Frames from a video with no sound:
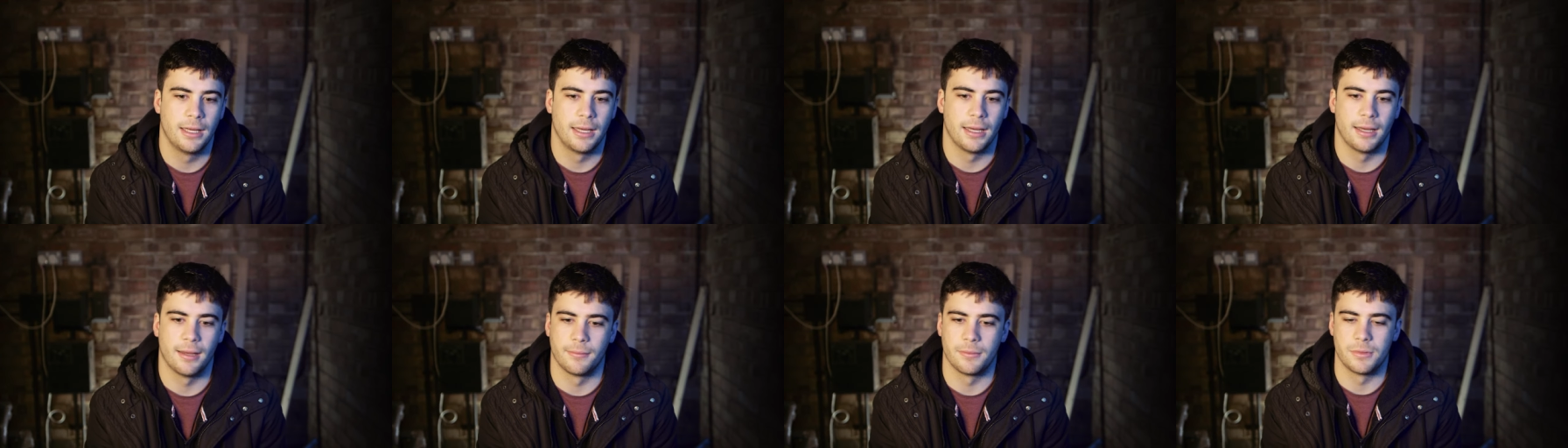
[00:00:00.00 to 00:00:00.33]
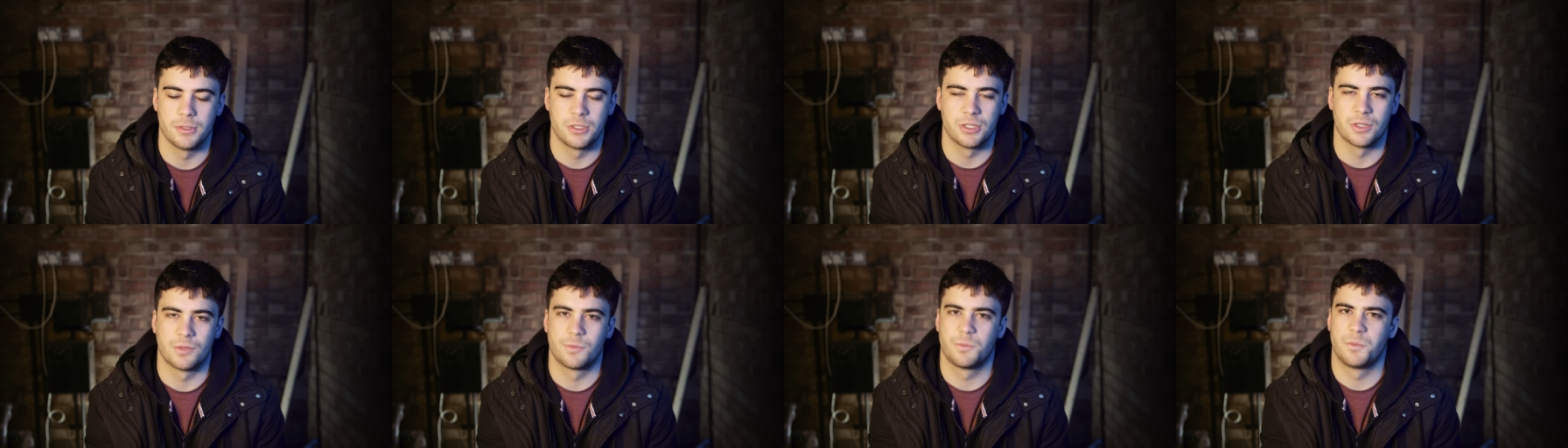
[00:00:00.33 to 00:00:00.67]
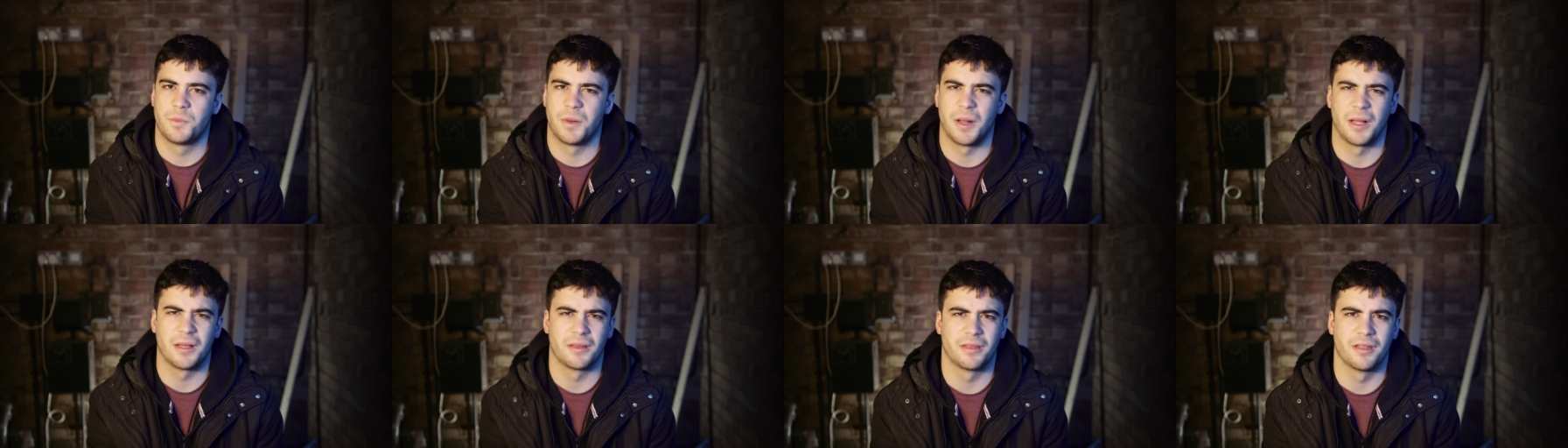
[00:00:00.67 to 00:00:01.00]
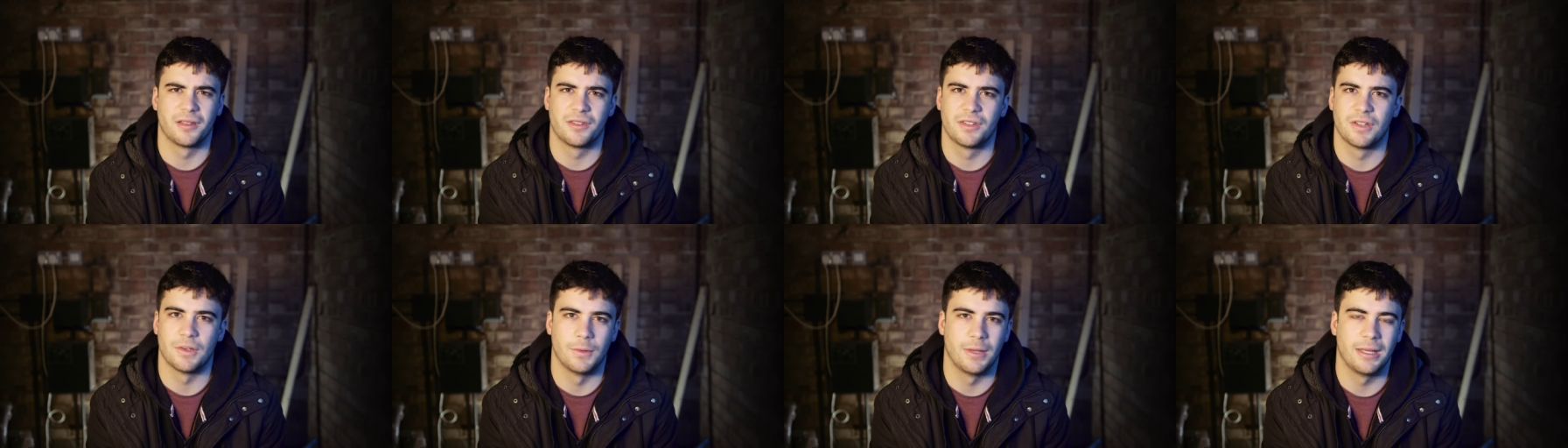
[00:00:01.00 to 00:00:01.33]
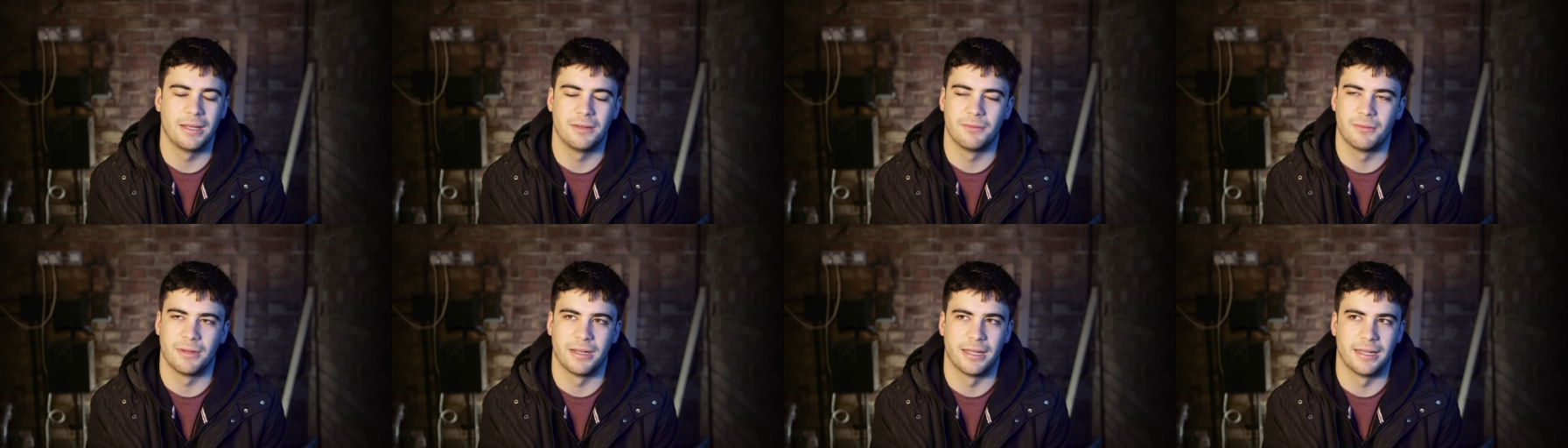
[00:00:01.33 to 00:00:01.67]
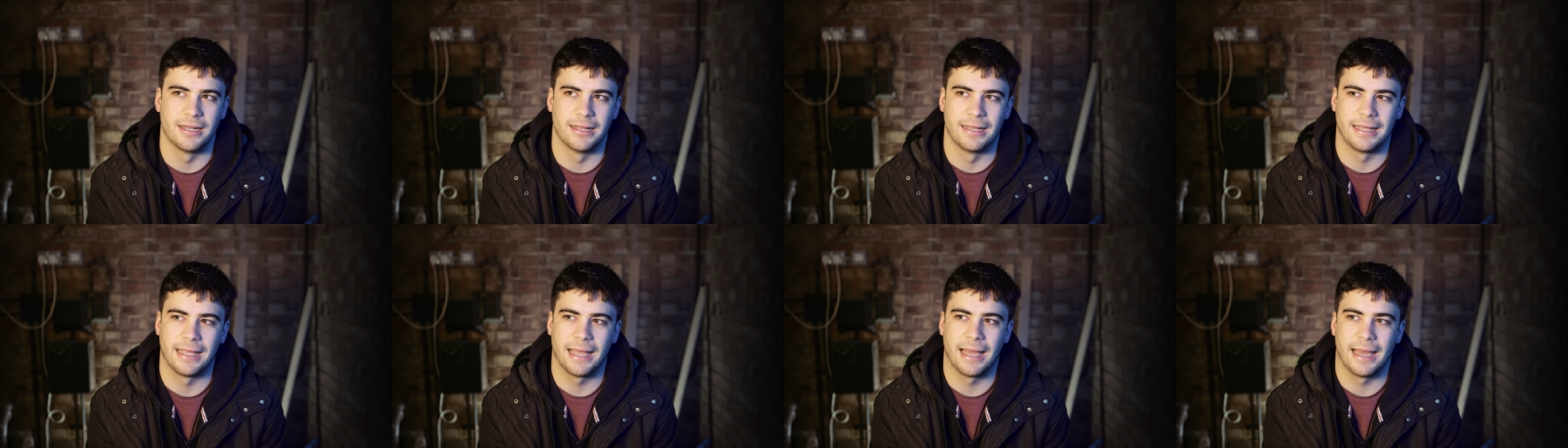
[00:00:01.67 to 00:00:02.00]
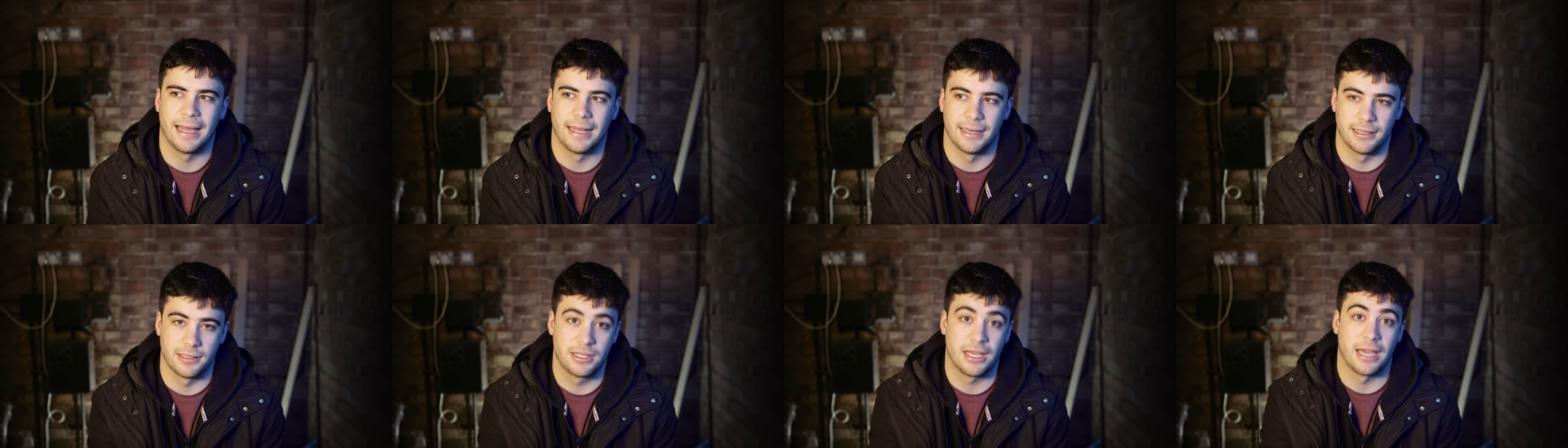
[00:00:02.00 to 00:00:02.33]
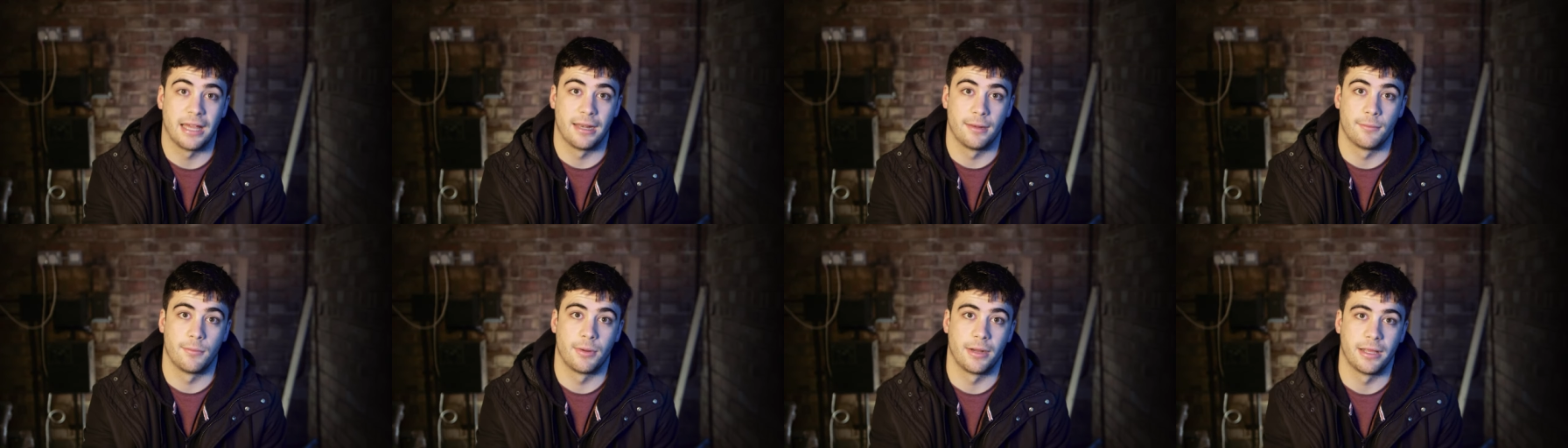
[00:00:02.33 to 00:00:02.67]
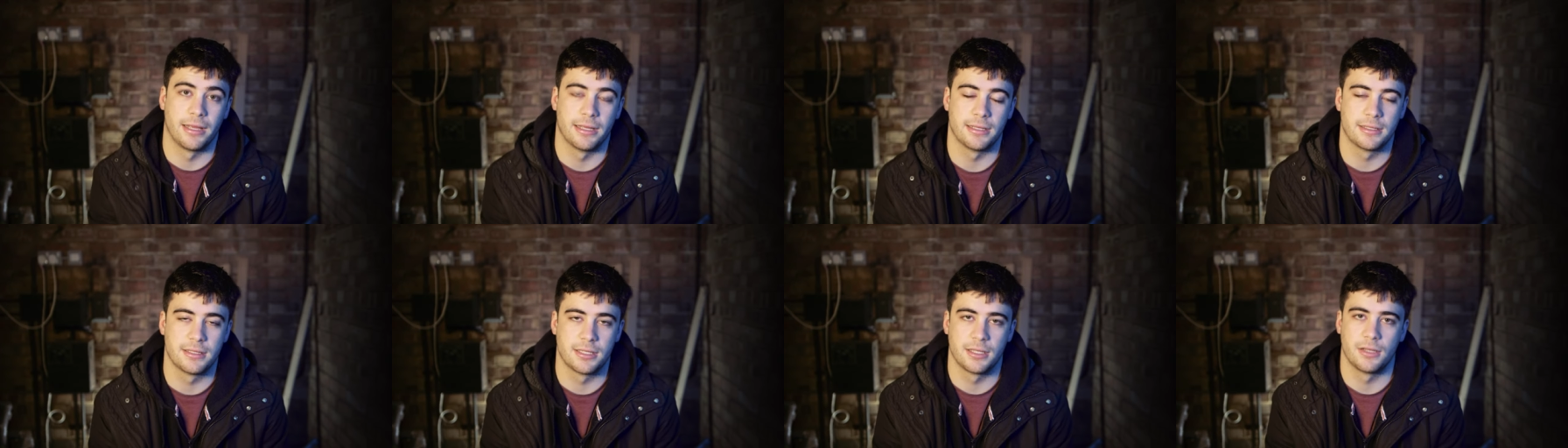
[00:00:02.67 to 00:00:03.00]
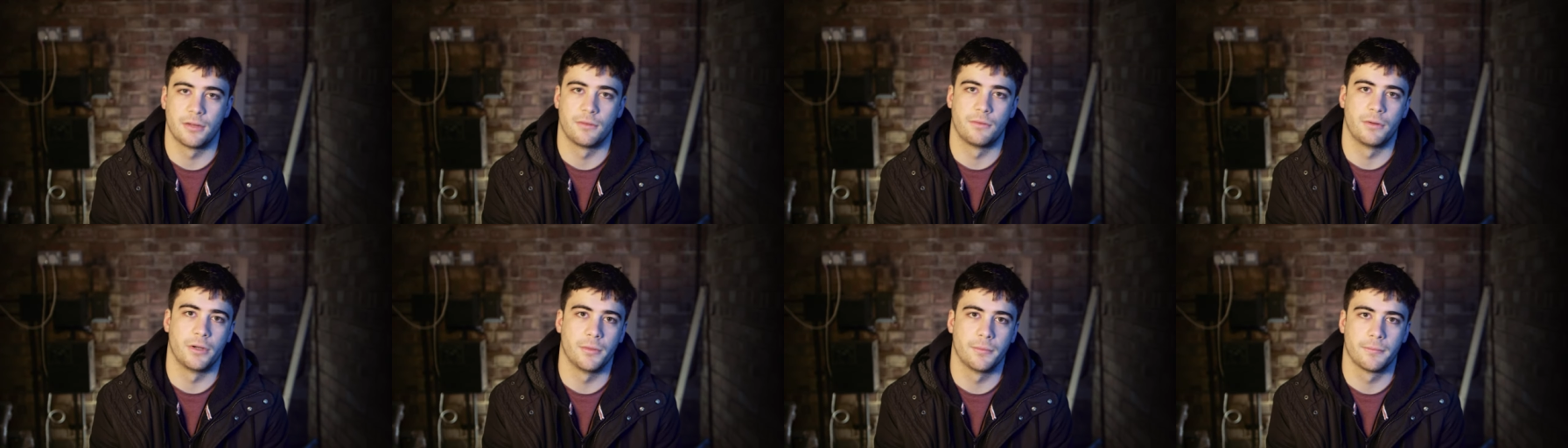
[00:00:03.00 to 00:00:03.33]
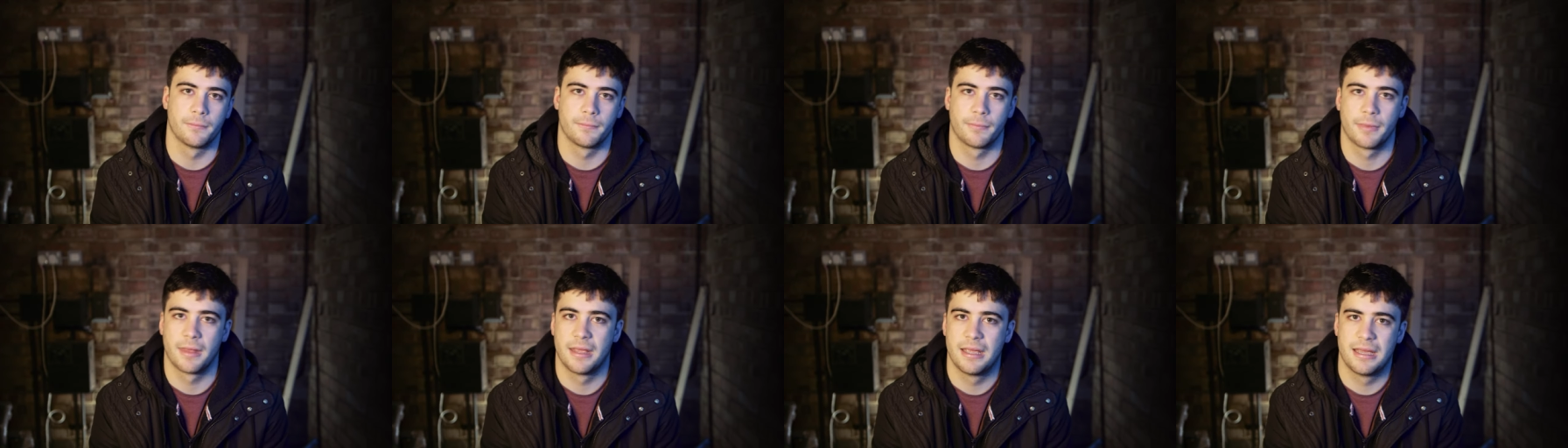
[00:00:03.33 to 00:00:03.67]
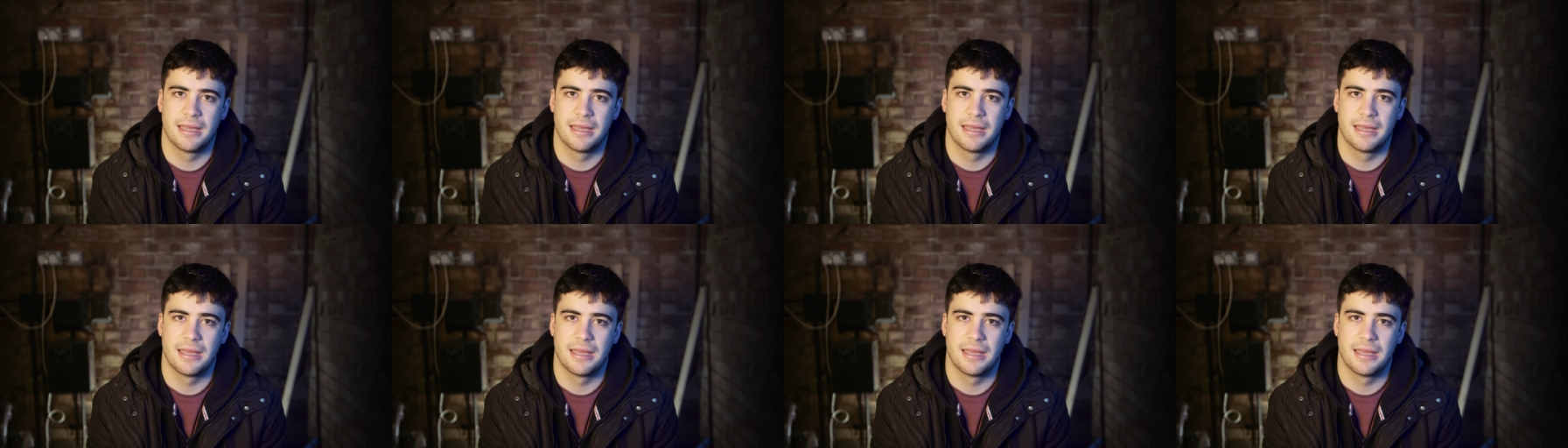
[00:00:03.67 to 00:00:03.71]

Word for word: Um, you just plug the two in really and calibrate it to your room